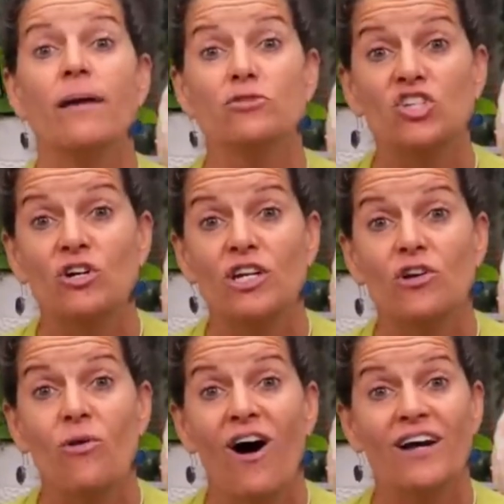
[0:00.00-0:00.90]
I'm cheering
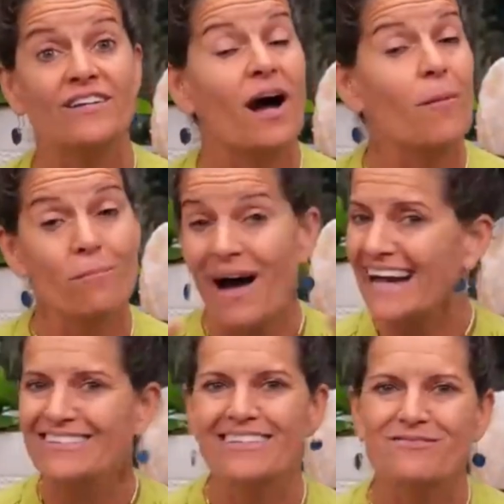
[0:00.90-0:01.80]
you on. Come
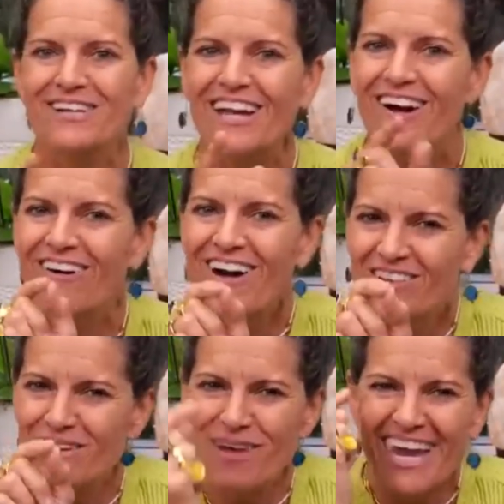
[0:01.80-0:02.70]
back to this video.
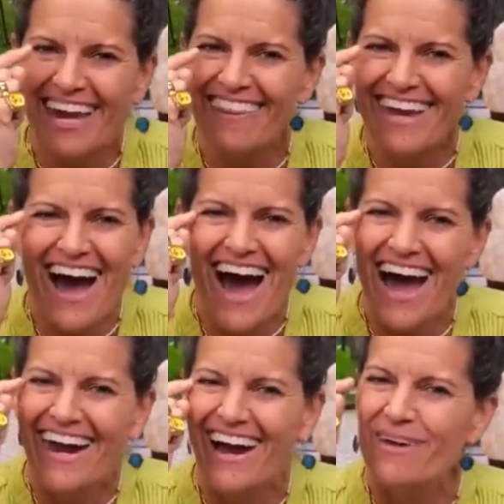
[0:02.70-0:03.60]
Look at me in the
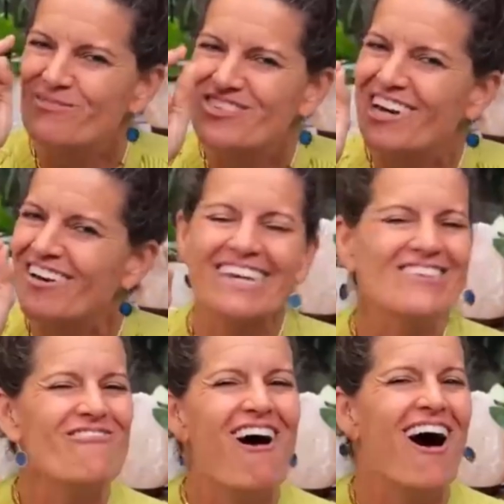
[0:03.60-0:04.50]
eye. I'm cheering
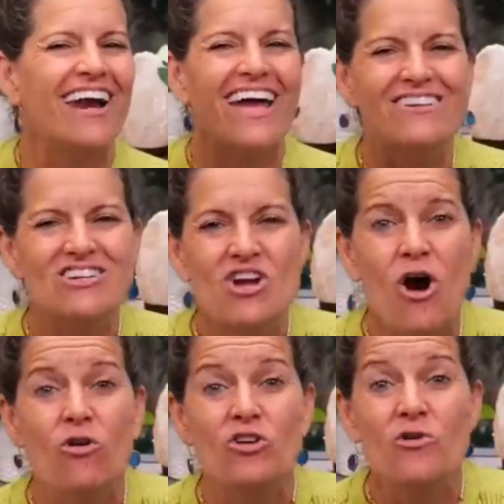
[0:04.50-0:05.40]
you on. I
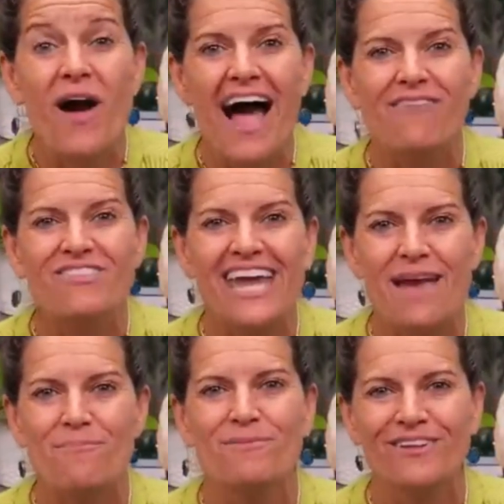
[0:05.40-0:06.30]
know you have the
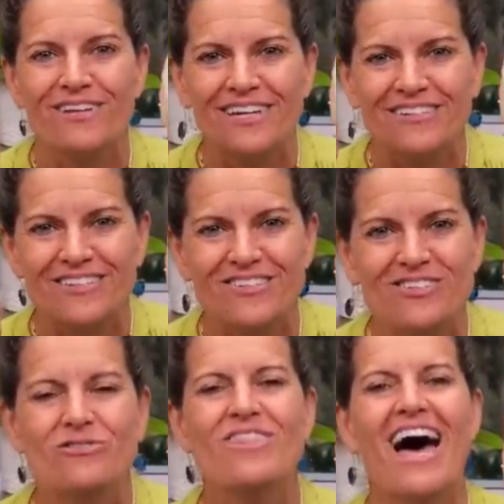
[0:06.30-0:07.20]
capability to
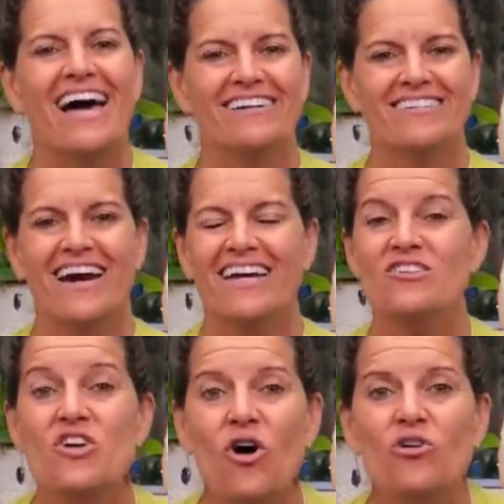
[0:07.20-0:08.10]
do that. I
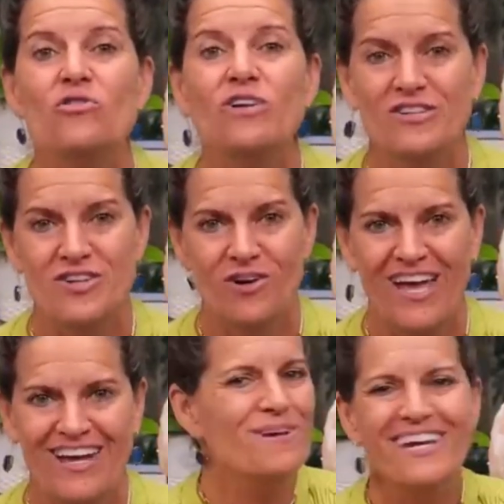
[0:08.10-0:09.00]
know you can do
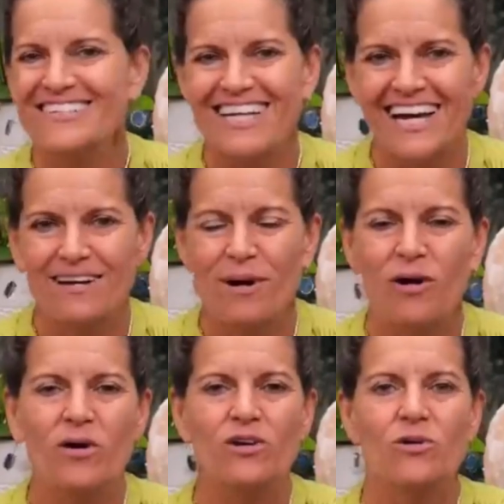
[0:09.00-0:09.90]
it. Be excited
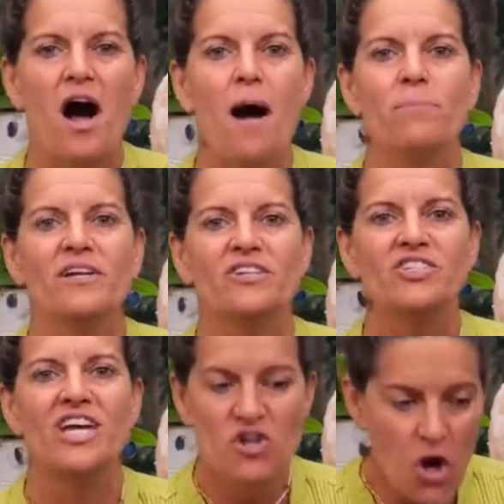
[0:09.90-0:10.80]
about what you
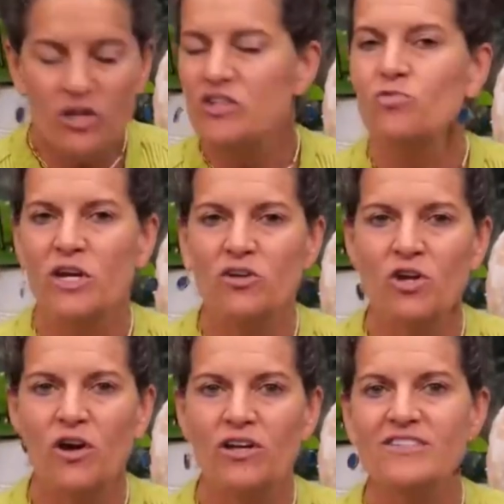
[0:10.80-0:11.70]
accomplished. Notice what you
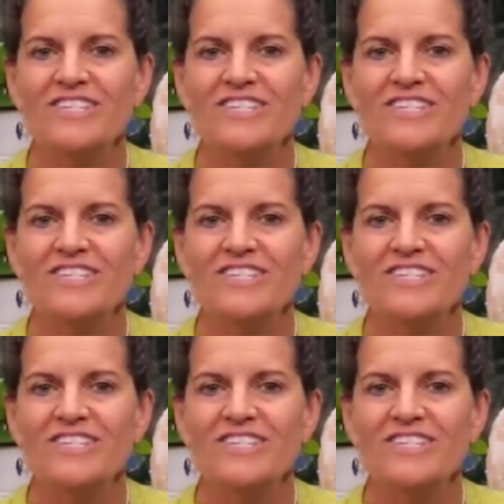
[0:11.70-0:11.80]
notice.